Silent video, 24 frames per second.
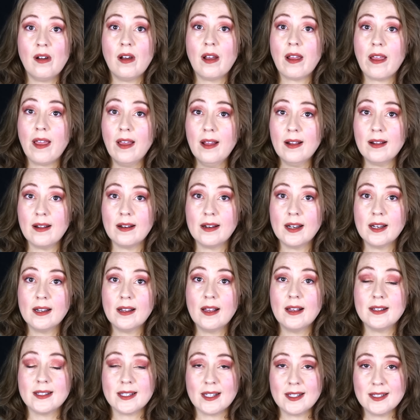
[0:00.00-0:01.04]
Again,
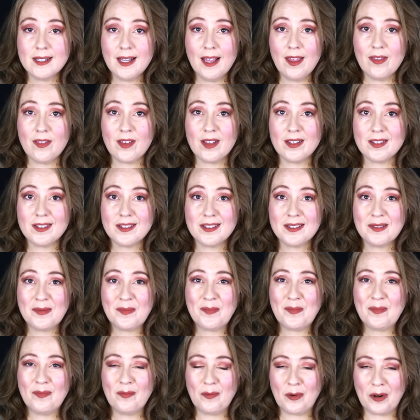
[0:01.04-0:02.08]
as I say this,
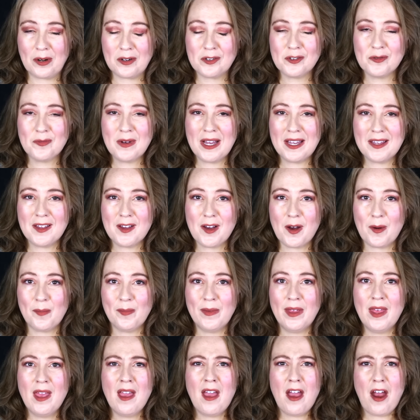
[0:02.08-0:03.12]
where did your mind go?
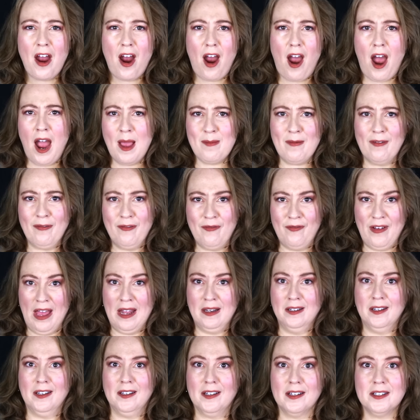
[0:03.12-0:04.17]
I'm
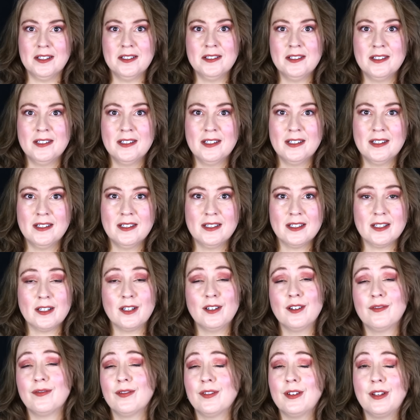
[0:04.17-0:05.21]
offended.
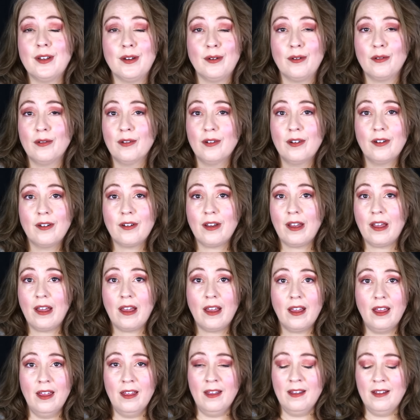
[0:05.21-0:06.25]
Good for you,
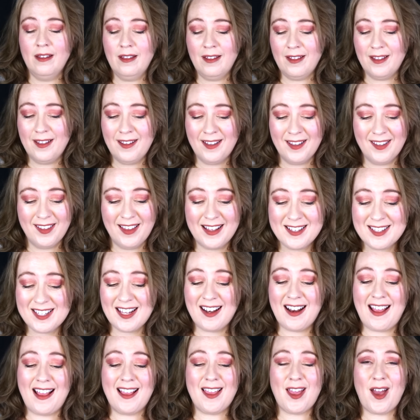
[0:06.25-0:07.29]
okay?
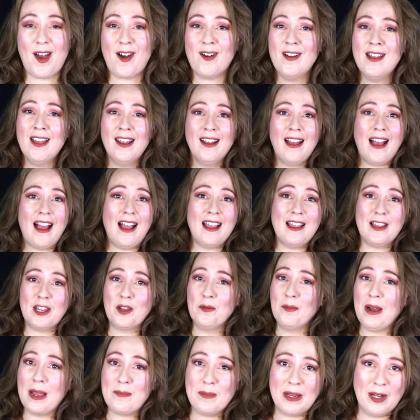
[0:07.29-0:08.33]
Listen, hey, yo, I, you
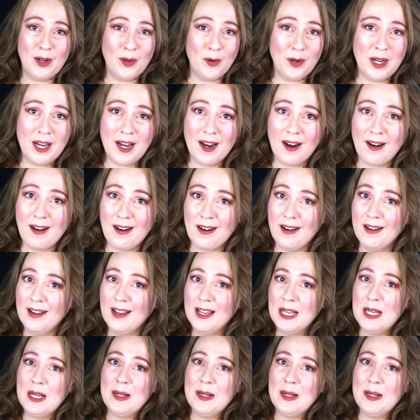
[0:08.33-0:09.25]
might be new here.